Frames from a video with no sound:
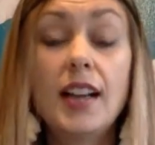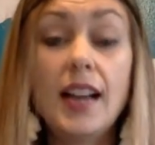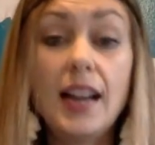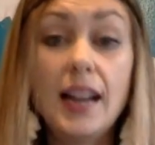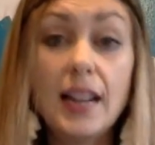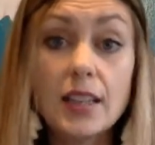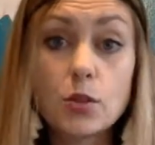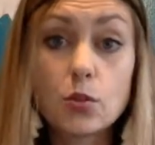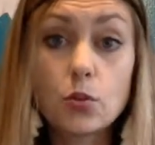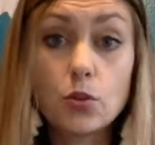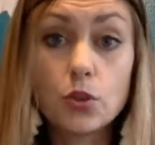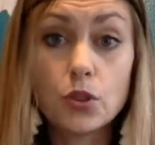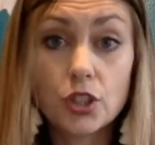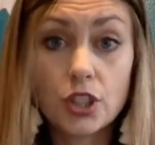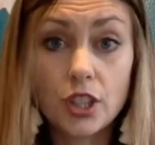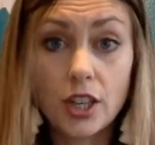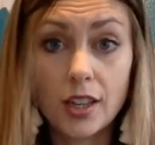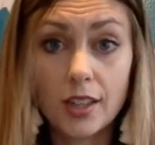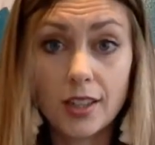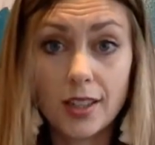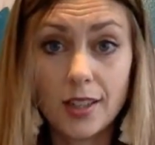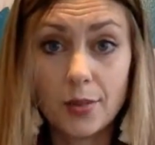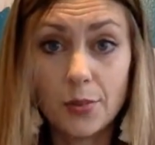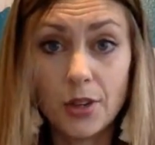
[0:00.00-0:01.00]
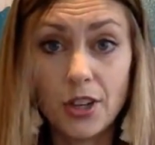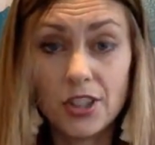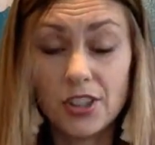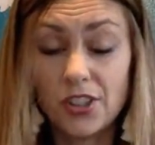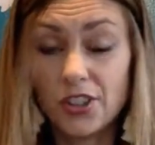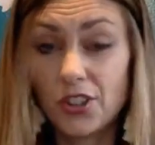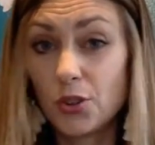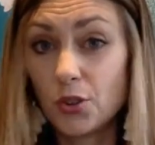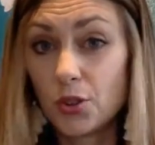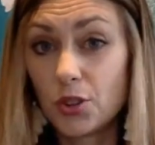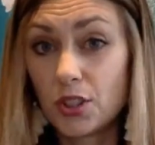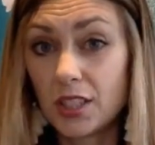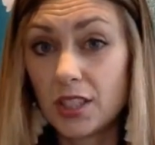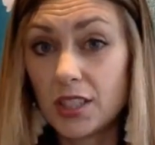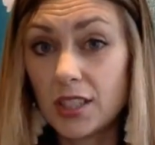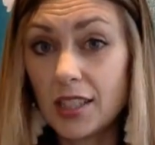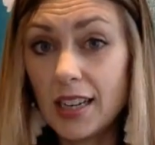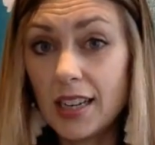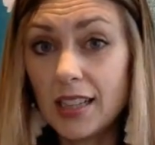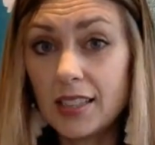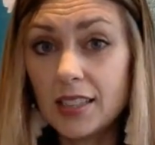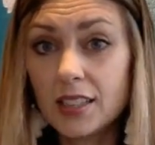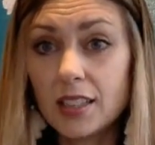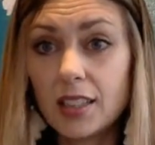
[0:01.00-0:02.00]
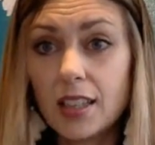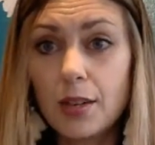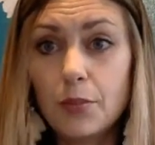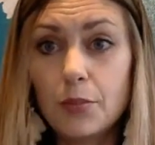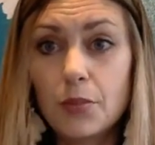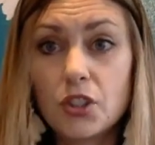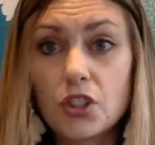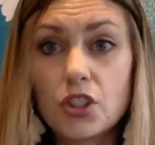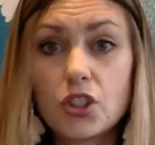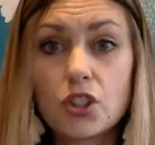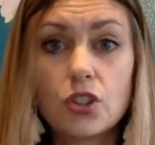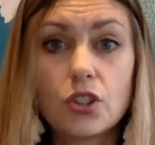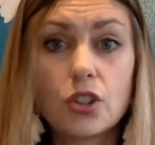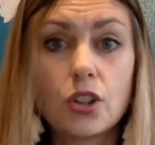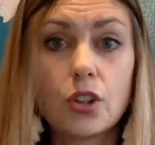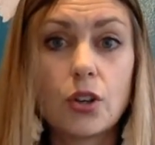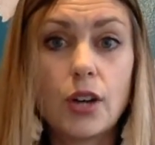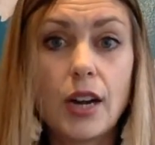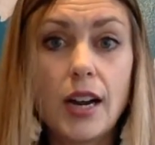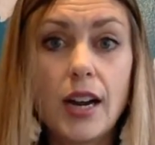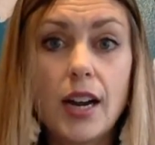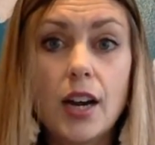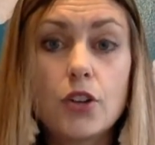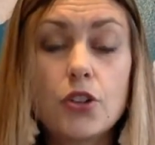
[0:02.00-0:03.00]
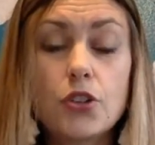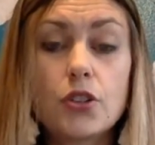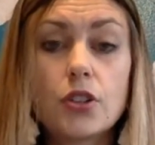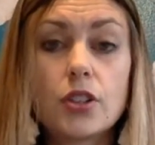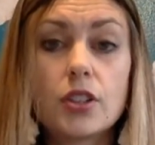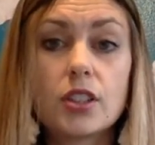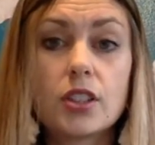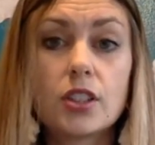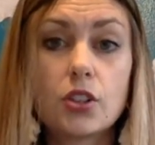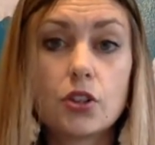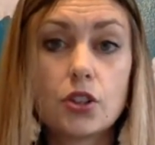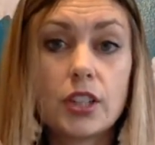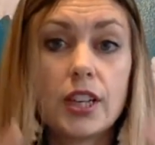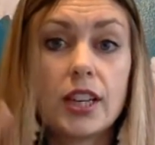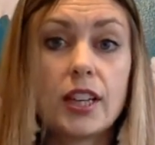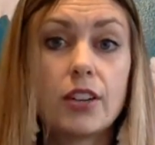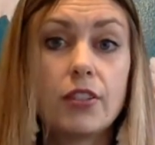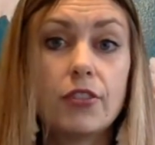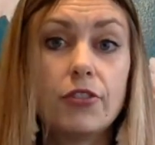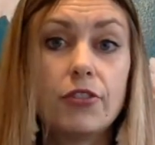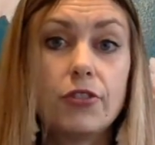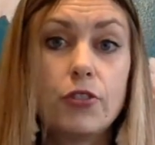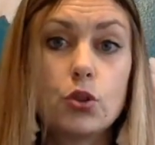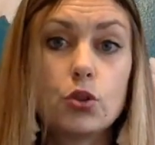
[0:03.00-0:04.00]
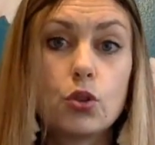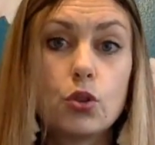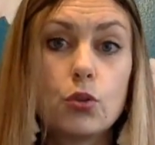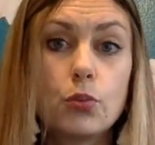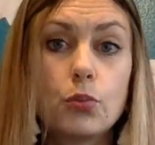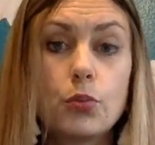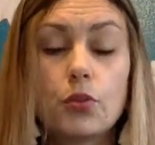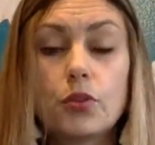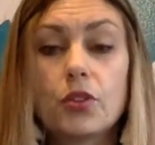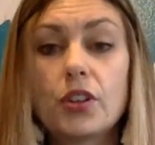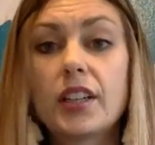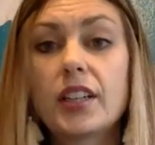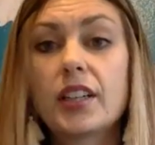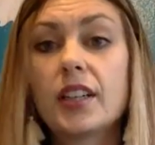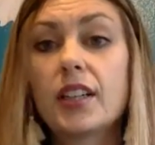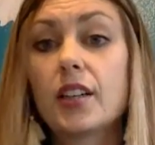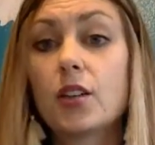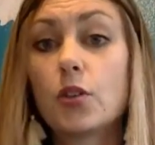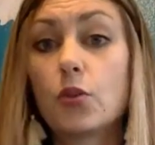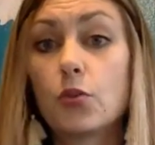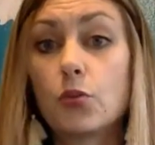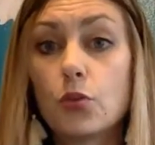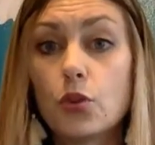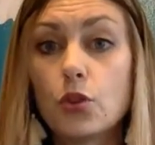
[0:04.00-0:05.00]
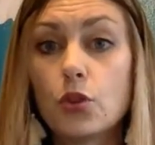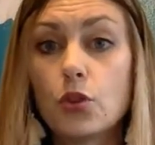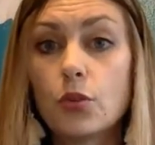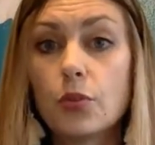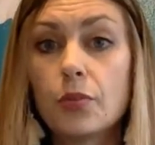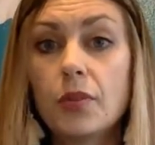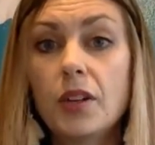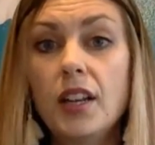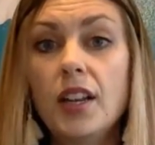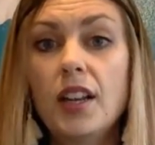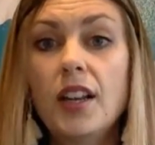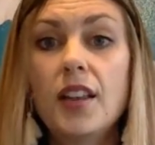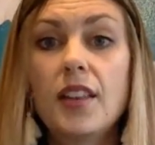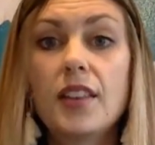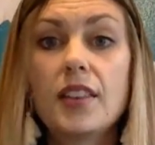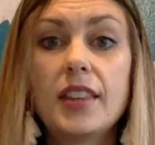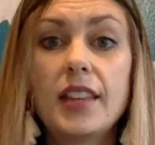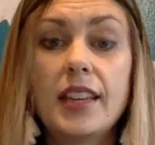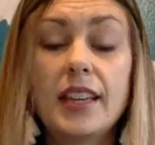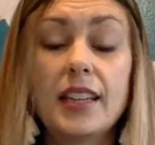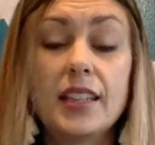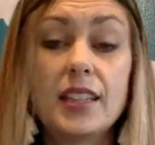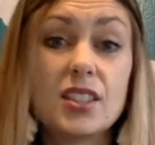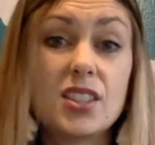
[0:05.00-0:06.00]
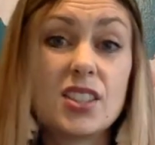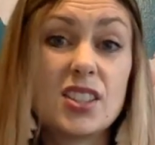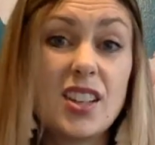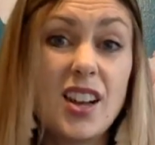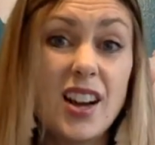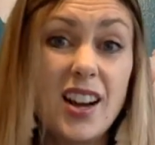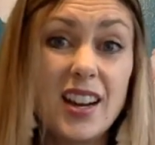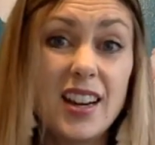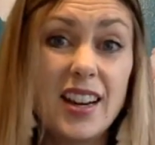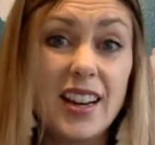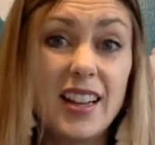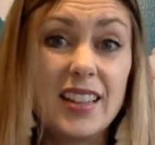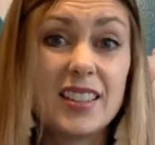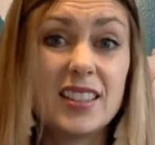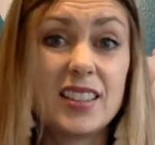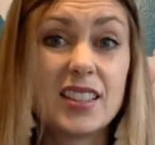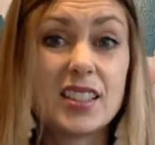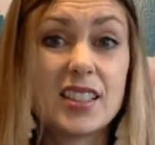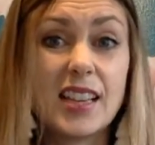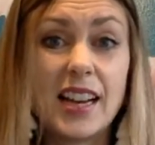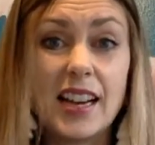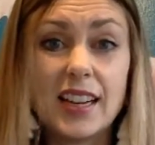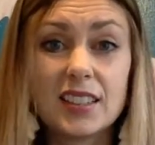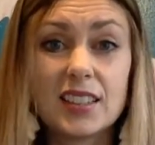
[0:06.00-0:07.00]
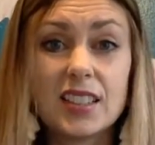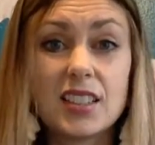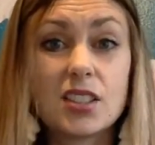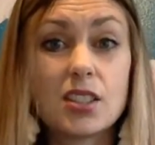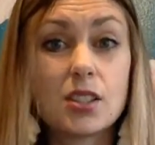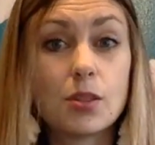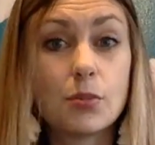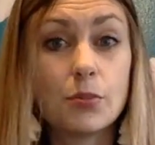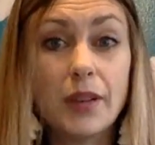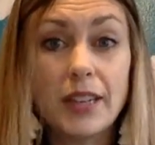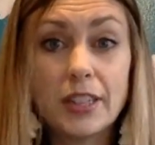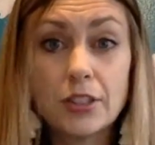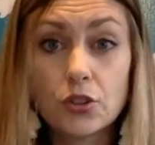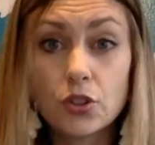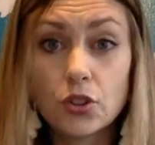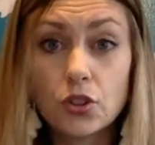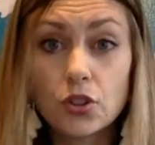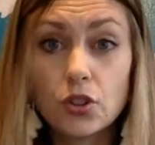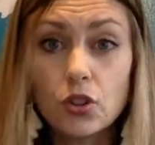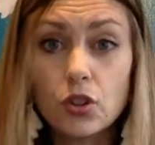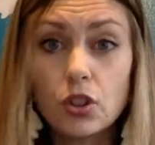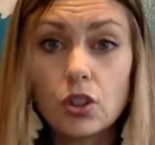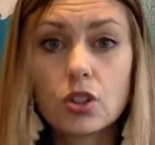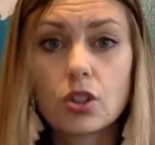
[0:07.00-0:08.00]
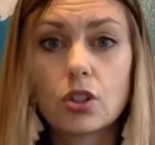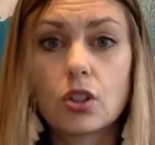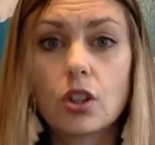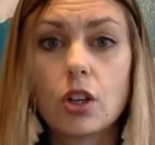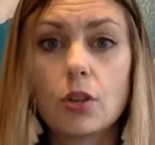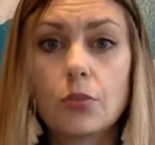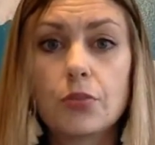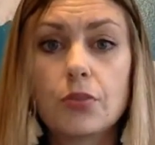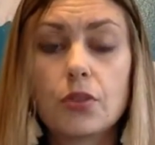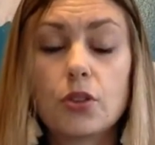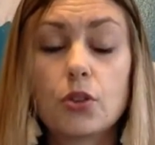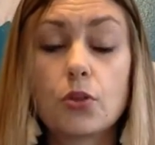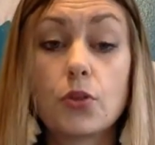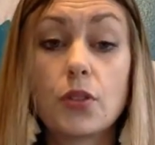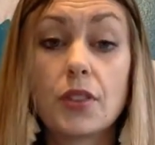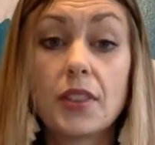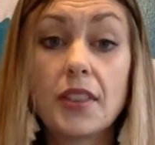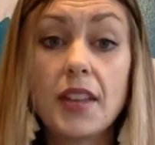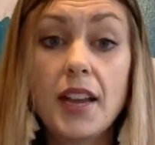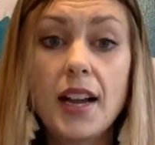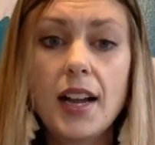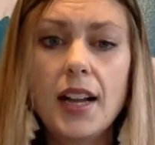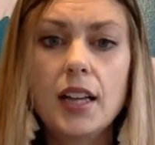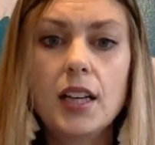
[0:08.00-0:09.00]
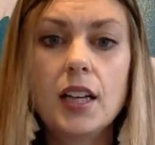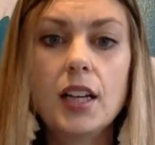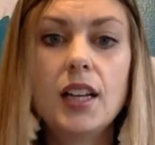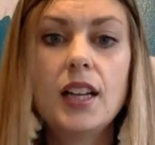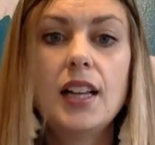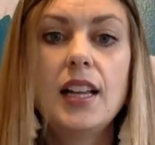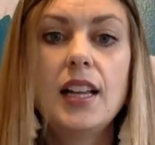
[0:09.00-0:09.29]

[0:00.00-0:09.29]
As we were talking about those design dilemmas, how you can create a focal point in a room that is not exactly symmetrical, so helping you with that.